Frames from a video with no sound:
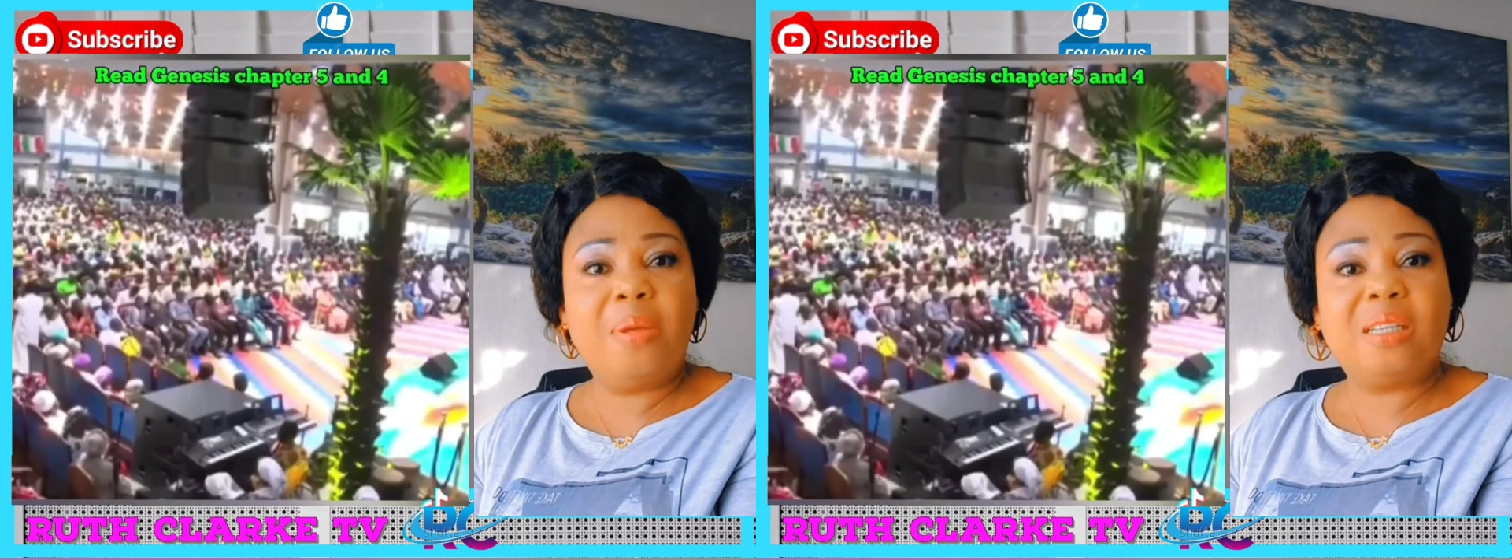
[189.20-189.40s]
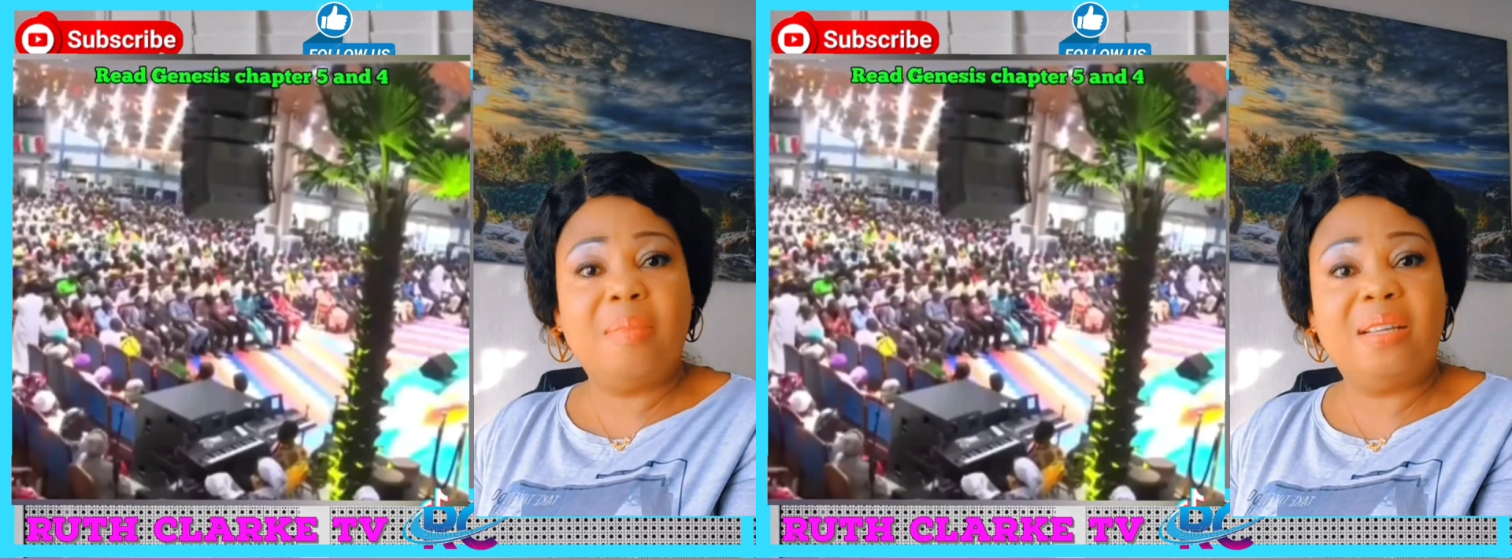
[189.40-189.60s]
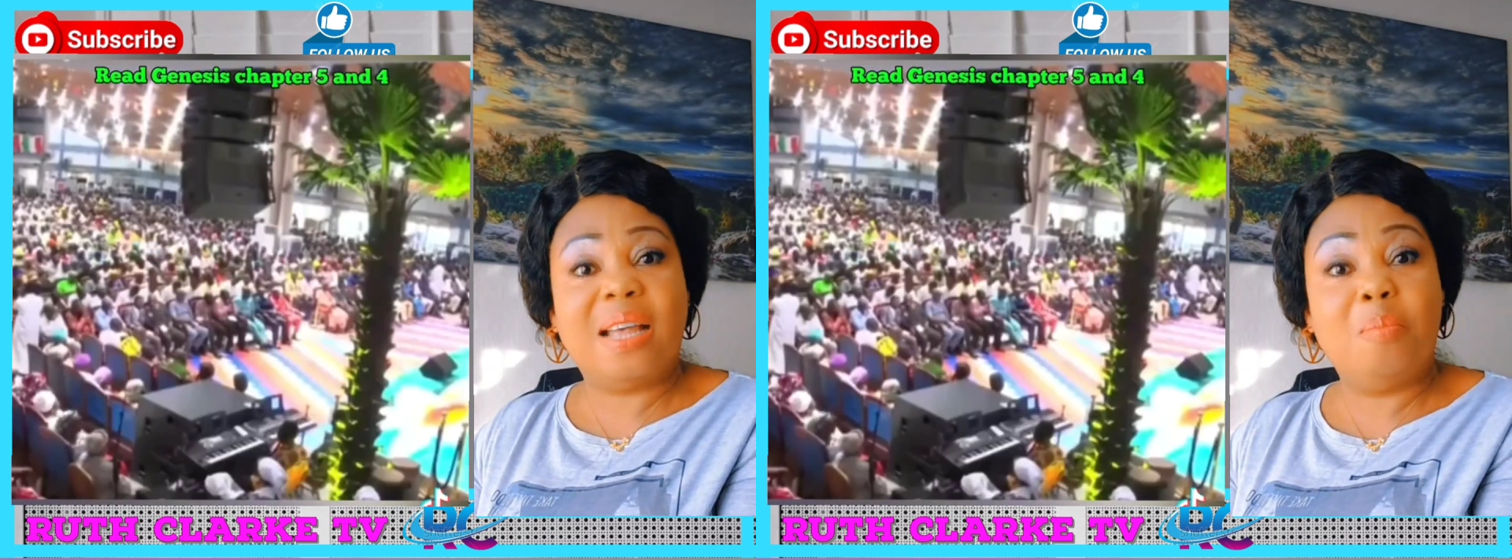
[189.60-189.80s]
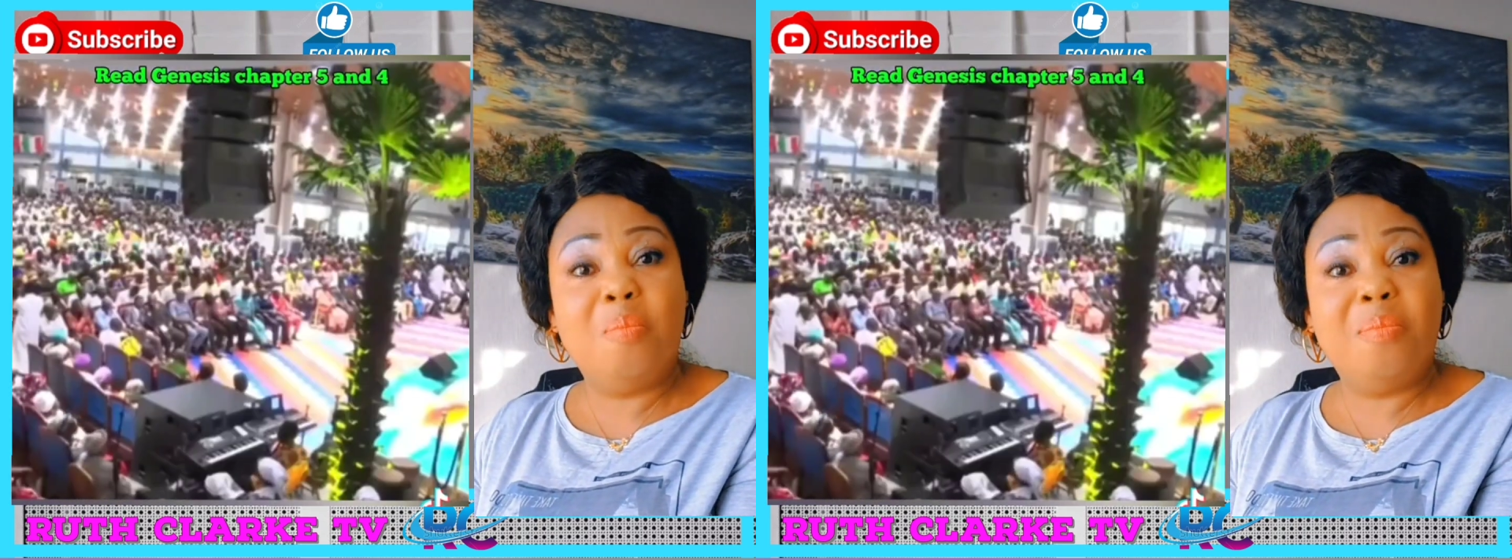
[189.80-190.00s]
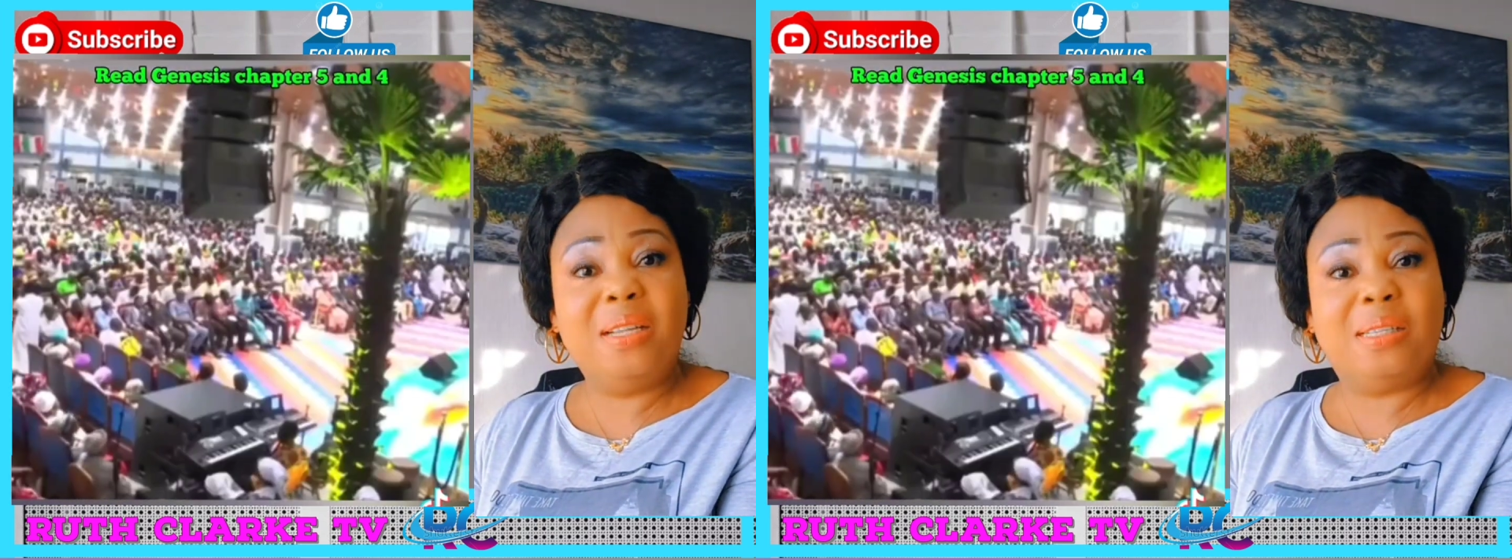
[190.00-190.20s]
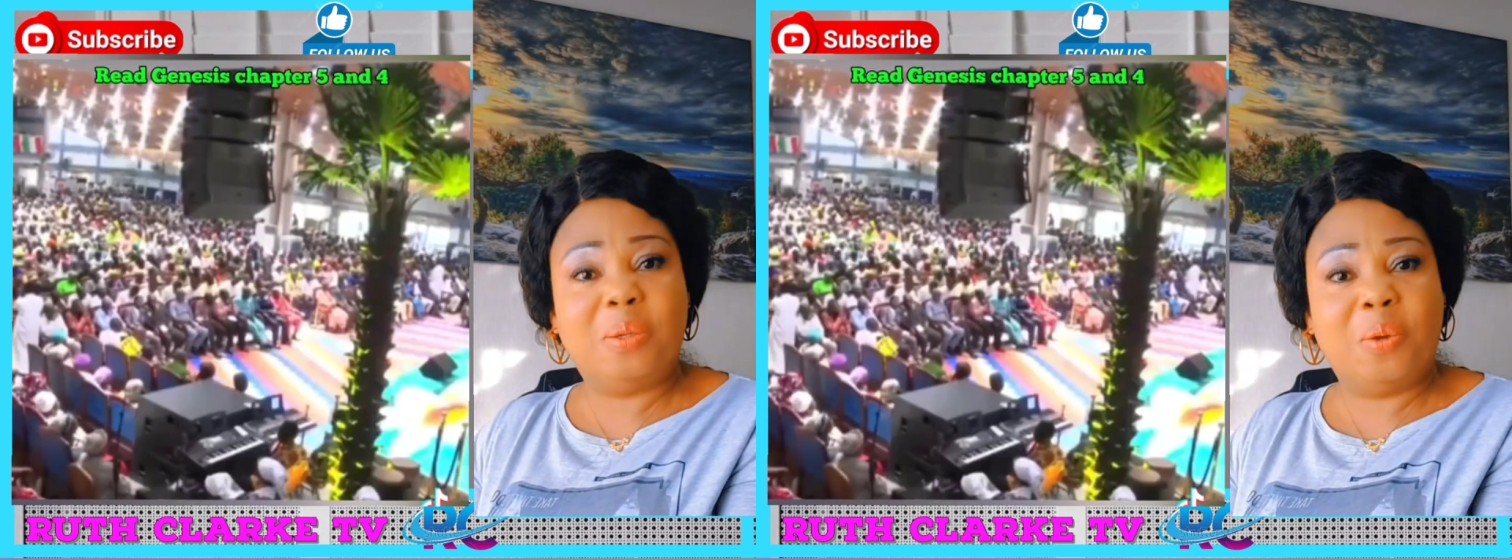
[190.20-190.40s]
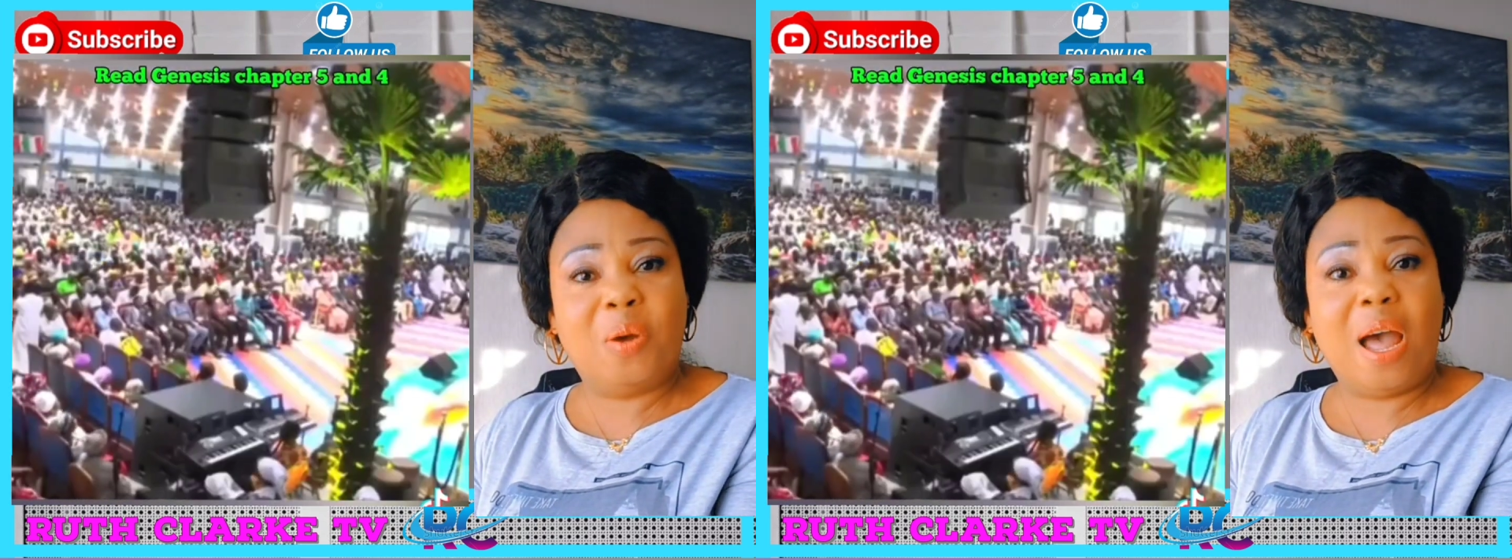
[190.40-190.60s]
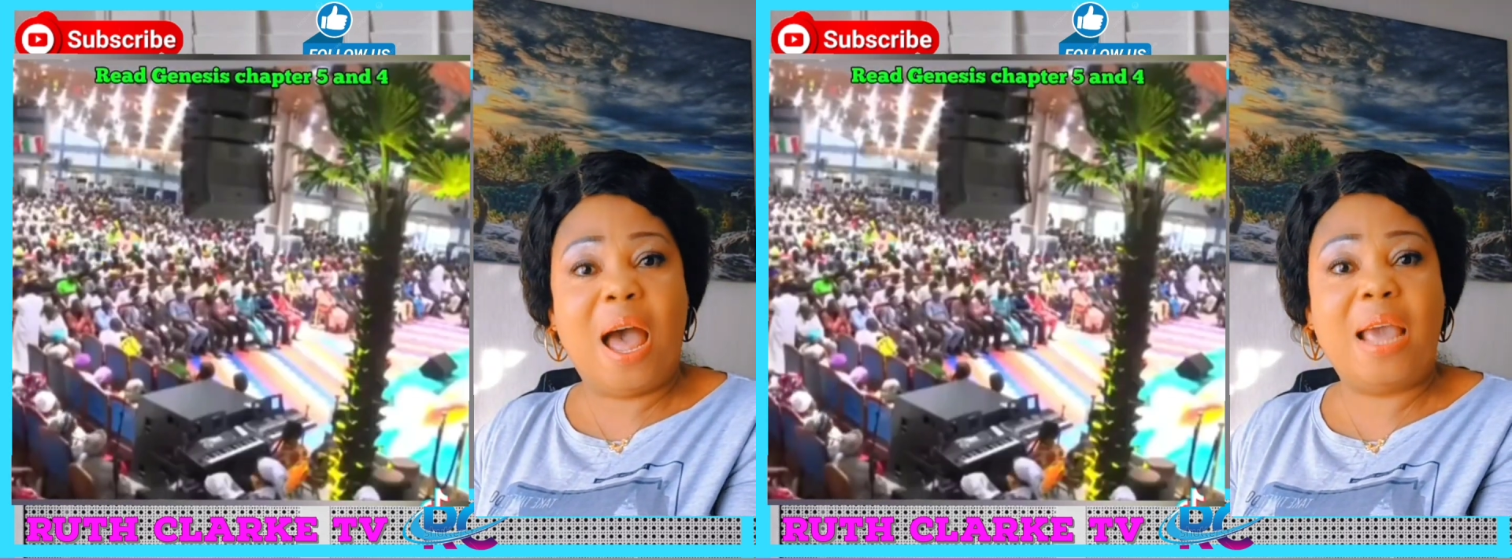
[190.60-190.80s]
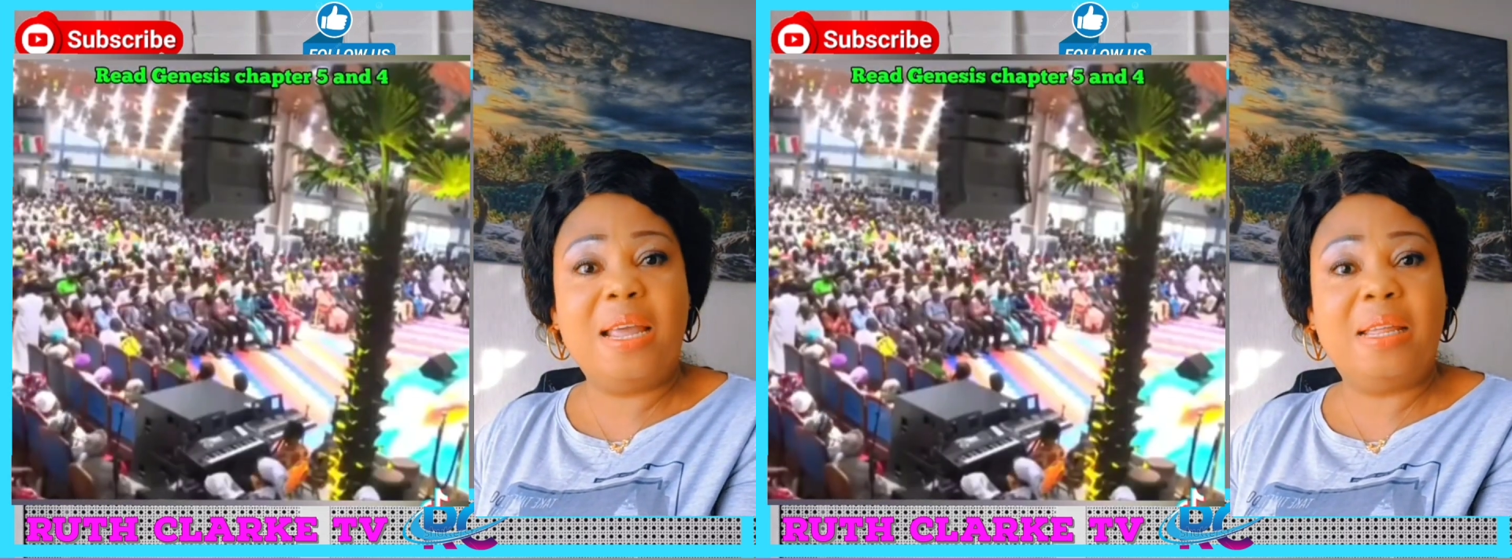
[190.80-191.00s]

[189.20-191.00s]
do you know what happened? He took